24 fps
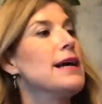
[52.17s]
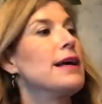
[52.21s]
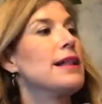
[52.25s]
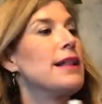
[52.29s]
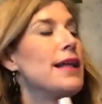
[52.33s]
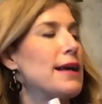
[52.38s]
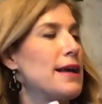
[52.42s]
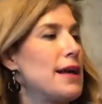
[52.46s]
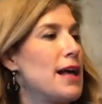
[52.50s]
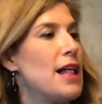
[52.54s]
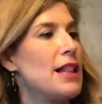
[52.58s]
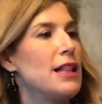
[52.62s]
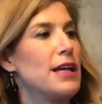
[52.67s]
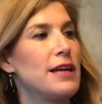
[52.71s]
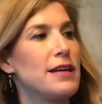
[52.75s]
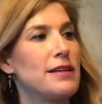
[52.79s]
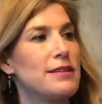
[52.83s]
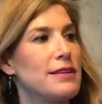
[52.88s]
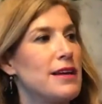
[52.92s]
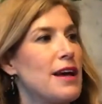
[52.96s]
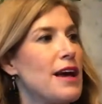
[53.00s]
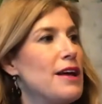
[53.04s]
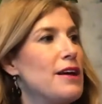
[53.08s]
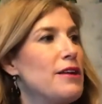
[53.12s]
Glycolic
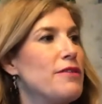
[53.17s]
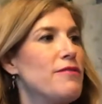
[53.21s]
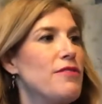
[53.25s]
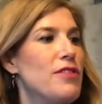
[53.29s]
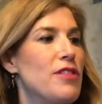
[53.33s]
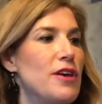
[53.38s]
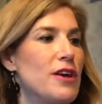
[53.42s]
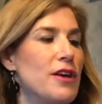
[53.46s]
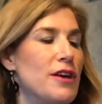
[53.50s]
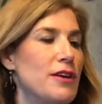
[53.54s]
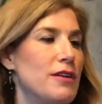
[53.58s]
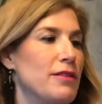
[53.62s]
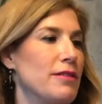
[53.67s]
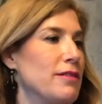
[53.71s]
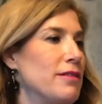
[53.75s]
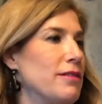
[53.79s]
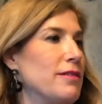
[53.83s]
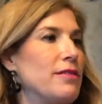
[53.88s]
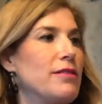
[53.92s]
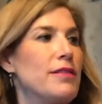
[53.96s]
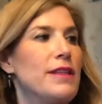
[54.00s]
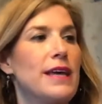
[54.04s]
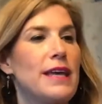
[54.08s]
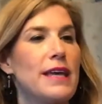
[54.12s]
is kind of
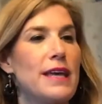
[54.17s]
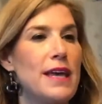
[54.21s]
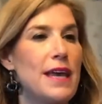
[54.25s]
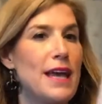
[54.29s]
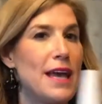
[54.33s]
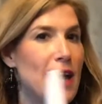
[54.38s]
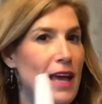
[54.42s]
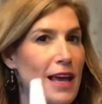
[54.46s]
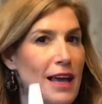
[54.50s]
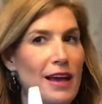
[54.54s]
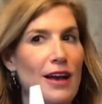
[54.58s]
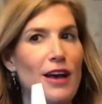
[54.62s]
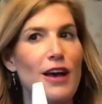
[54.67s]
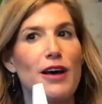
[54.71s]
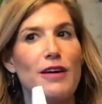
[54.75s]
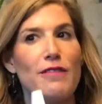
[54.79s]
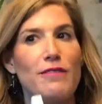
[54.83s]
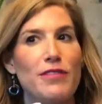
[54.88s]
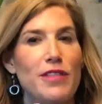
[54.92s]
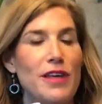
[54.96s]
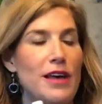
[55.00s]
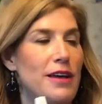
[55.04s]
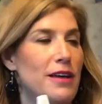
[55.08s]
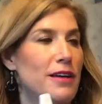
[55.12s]
the king
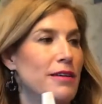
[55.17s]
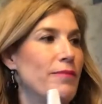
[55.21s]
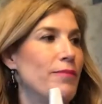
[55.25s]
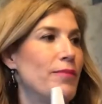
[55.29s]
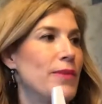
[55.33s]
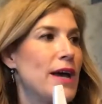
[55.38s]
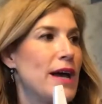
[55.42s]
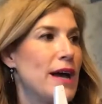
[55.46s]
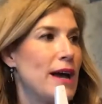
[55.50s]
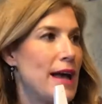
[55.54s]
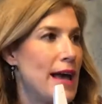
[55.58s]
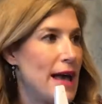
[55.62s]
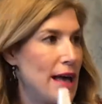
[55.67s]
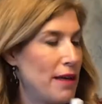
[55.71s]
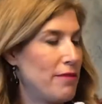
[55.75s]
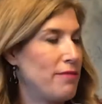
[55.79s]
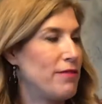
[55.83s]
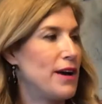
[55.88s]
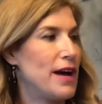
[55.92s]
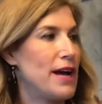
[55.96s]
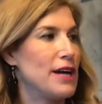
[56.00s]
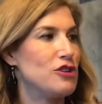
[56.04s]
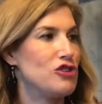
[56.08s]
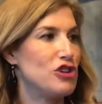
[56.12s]
of the
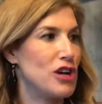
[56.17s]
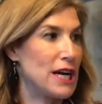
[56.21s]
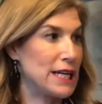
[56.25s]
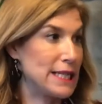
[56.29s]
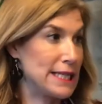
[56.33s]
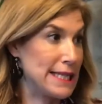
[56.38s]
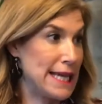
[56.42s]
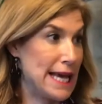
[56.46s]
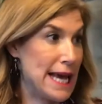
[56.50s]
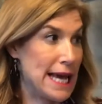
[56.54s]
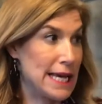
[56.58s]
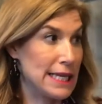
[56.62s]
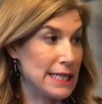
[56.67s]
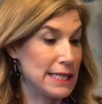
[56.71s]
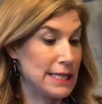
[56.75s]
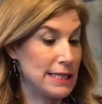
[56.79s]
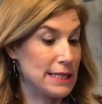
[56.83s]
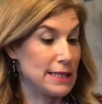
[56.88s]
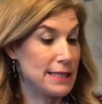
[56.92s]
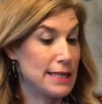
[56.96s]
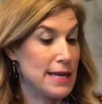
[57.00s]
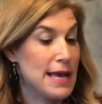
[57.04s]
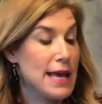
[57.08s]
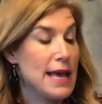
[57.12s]
alpha hydroxy
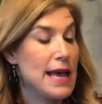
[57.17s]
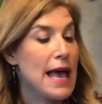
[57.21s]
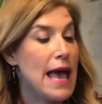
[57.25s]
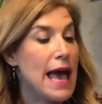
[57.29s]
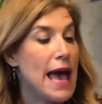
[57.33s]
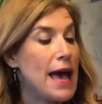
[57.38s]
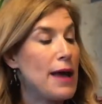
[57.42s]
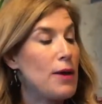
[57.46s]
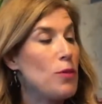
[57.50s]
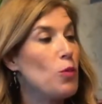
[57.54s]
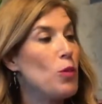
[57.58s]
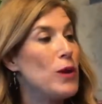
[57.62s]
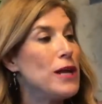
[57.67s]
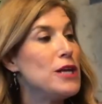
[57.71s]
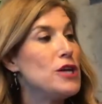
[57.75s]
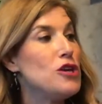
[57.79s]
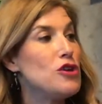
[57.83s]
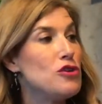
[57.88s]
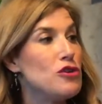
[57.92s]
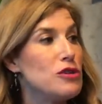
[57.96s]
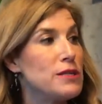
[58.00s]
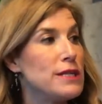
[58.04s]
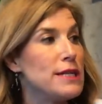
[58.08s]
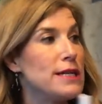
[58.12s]
acids. And we
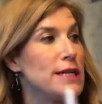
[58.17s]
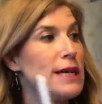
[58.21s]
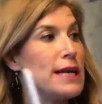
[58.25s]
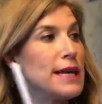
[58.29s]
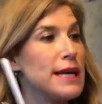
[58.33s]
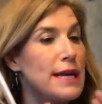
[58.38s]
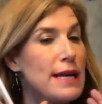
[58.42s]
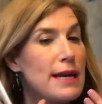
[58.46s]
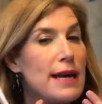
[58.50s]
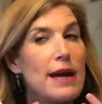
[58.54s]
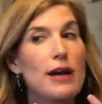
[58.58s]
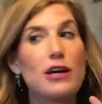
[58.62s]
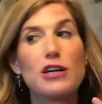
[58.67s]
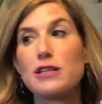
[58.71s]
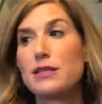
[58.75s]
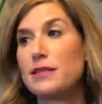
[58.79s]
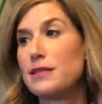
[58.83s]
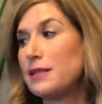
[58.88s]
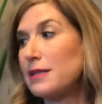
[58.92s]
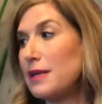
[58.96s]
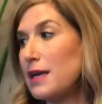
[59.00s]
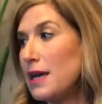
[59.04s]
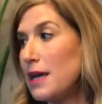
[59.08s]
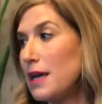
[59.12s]
use it in our
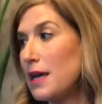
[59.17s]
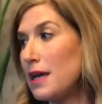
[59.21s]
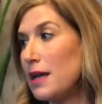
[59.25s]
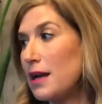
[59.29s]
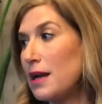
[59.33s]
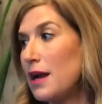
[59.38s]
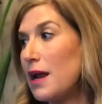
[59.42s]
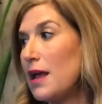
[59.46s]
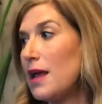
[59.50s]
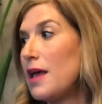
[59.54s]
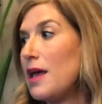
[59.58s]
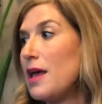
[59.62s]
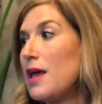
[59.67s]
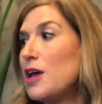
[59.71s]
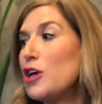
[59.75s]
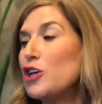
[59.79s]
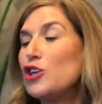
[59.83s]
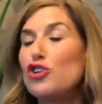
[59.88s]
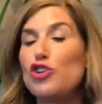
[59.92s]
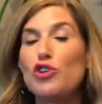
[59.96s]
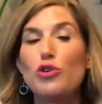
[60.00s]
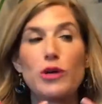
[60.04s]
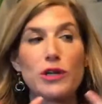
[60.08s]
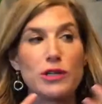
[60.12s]
skin
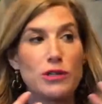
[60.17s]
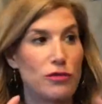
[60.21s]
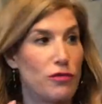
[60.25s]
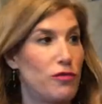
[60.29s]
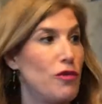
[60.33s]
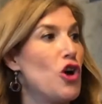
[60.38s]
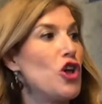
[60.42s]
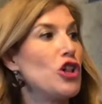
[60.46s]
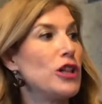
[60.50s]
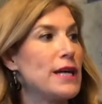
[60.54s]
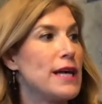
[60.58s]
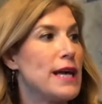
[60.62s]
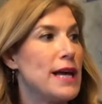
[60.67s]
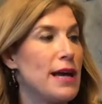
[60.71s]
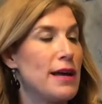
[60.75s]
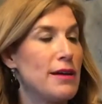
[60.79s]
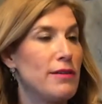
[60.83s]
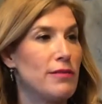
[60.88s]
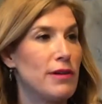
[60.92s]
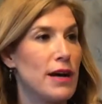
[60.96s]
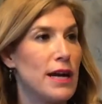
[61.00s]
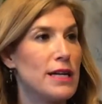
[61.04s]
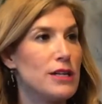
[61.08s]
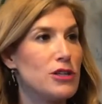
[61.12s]
to exfoliate,
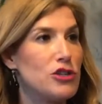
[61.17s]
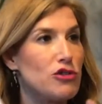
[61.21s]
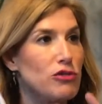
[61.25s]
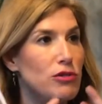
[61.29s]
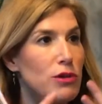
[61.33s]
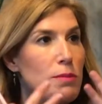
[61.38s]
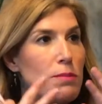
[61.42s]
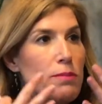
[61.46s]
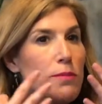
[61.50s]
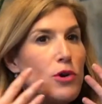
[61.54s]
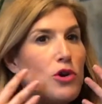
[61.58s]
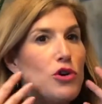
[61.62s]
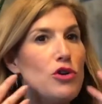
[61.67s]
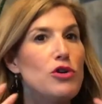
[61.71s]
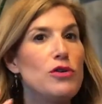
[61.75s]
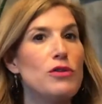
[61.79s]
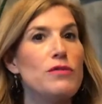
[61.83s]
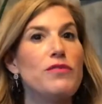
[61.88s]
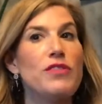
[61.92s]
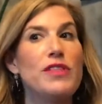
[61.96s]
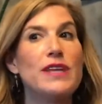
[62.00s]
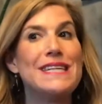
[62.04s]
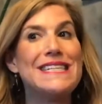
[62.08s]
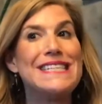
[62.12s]
right? To
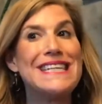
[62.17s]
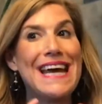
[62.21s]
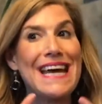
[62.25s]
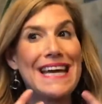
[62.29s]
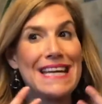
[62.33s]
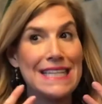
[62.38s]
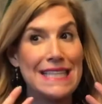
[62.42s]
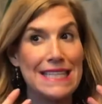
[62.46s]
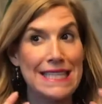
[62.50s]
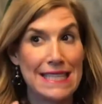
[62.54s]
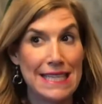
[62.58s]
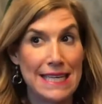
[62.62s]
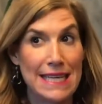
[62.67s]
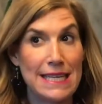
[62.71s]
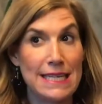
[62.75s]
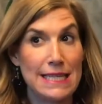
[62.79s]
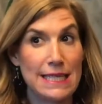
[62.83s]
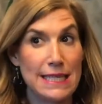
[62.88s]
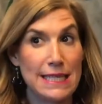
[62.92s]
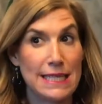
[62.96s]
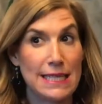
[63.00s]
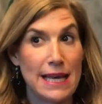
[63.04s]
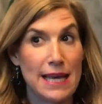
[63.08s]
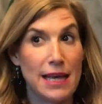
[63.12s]
remove the dead
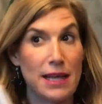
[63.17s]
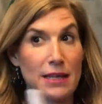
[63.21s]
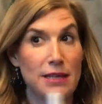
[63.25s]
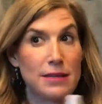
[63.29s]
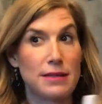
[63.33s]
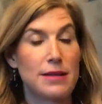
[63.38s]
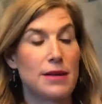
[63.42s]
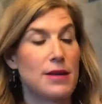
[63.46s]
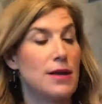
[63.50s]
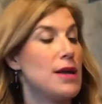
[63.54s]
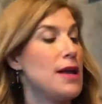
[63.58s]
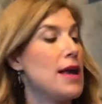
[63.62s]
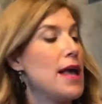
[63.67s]
skin cells.